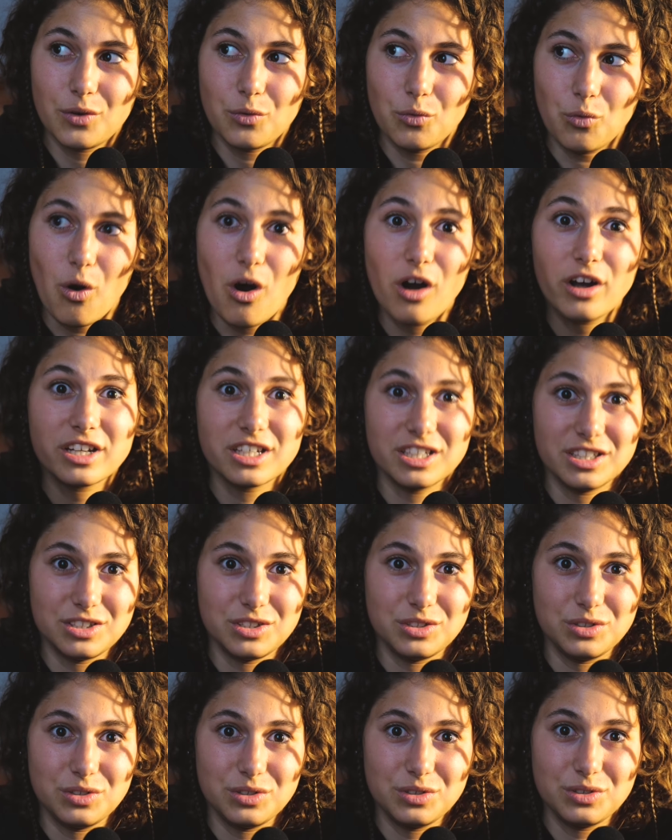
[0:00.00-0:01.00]
walking
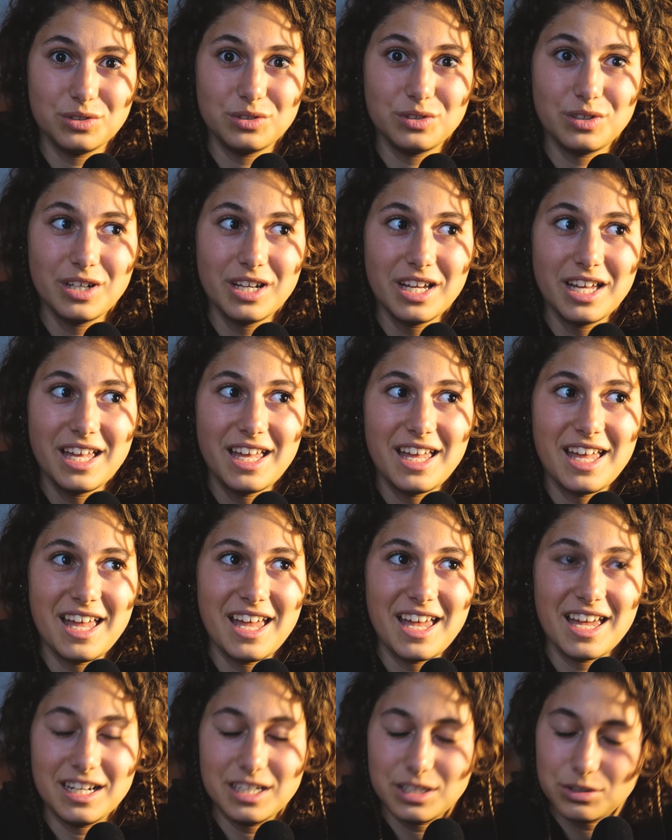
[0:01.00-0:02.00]
to do
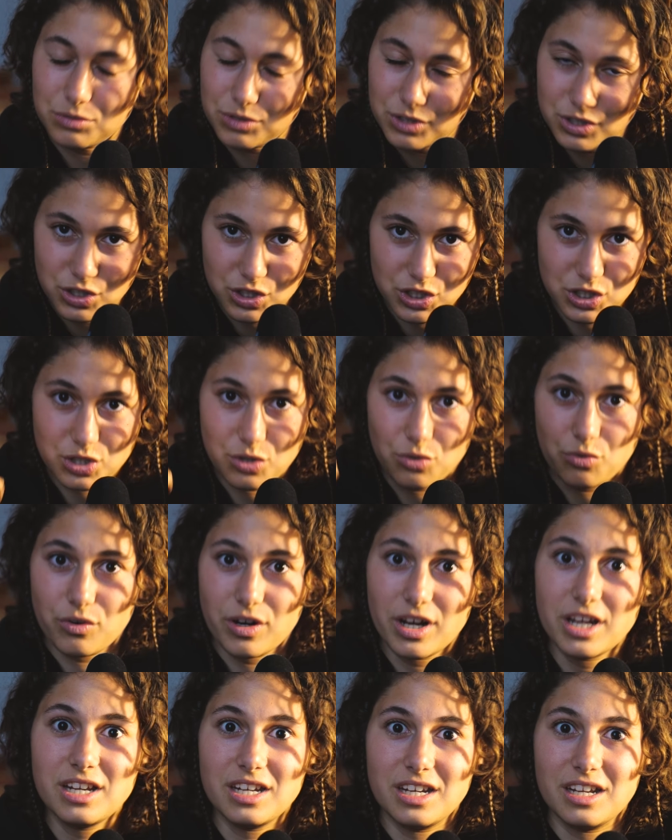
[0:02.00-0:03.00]
and it was just
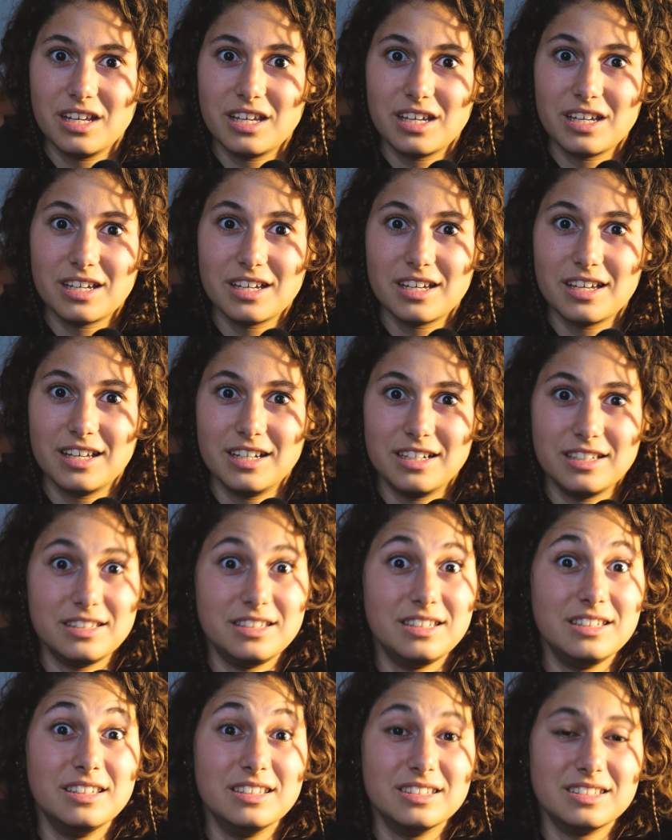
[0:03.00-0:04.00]
raining and it
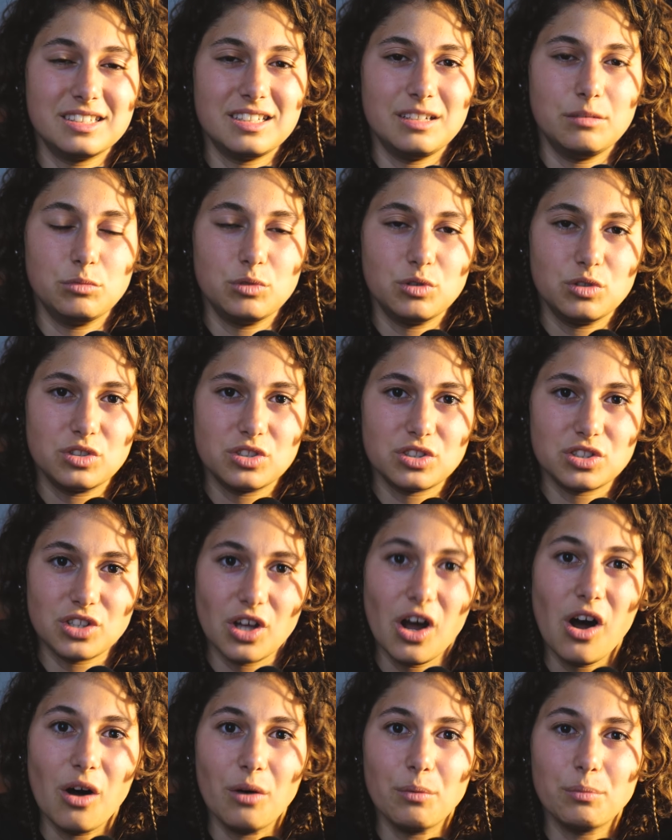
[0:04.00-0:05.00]
didn't seem to
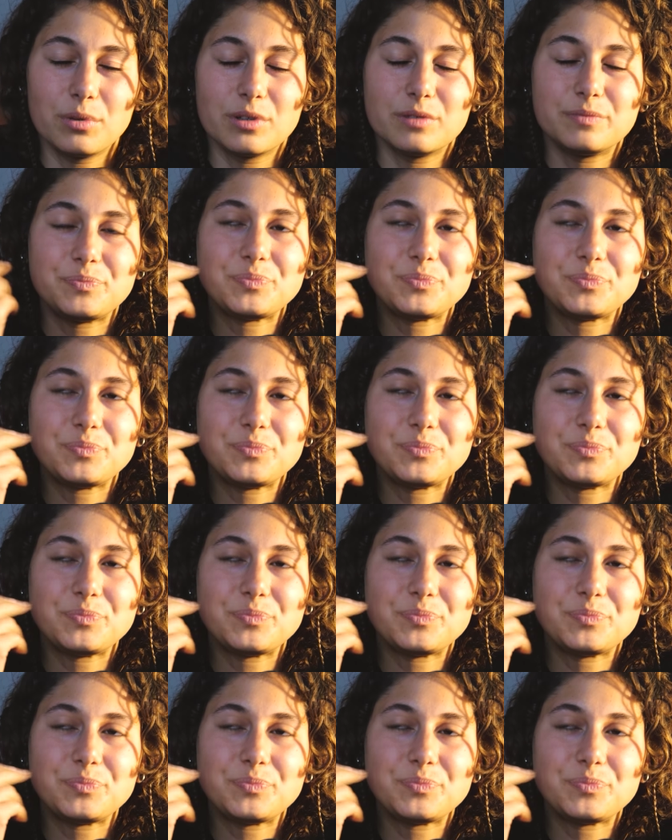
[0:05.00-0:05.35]
stop.